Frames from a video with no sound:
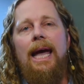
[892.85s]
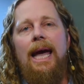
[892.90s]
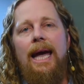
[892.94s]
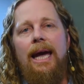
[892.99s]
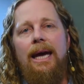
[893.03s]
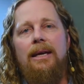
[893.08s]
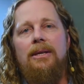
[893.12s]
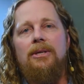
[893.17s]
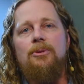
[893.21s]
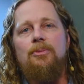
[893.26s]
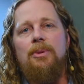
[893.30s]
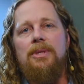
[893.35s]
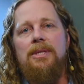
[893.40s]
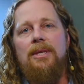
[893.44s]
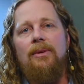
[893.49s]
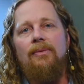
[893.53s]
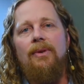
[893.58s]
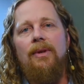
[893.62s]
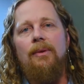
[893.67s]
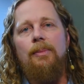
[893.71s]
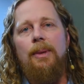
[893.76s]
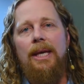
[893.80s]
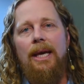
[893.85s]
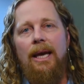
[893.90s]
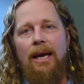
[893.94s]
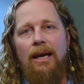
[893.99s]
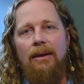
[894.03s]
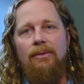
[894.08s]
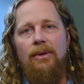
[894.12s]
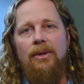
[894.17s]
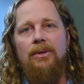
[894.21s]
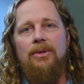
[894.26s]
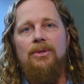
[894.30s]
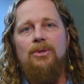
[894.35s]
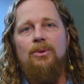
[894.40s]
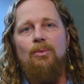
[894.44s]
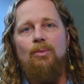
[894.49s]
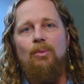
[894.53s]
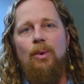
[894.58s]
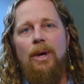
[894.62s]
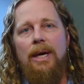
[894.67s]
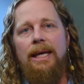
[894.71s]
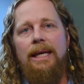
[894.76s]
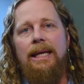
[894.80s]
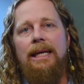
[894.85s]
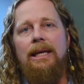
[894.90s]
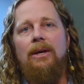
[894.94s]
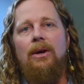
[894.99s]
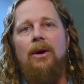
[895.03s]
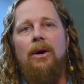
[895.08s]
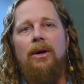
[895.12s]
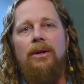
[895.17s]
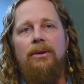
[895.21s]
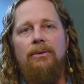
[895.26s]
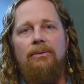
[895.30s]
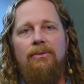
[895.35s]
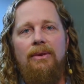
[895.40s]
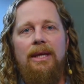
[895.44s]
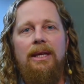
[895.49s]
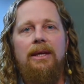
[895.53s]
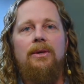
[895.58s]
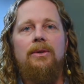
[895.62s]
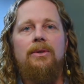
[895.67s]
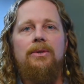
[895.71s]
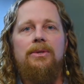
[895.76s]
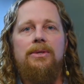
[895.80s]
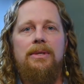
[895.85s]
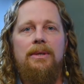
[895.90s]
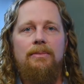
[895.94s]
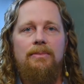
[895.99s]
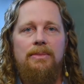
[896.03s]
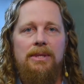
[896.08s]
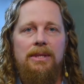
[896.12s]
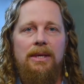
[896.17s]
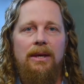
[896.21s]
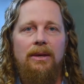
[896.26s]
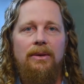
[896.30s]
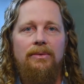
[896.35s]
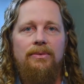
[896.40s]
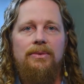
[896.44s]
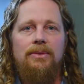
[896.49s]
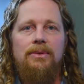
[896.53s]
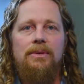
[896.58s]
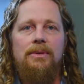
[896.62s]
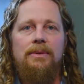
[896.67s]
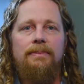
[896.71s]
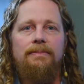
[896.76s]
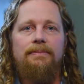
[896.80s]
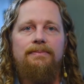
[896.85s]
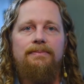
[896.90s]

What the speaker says: and specific behaviors running on the vehicles themselves.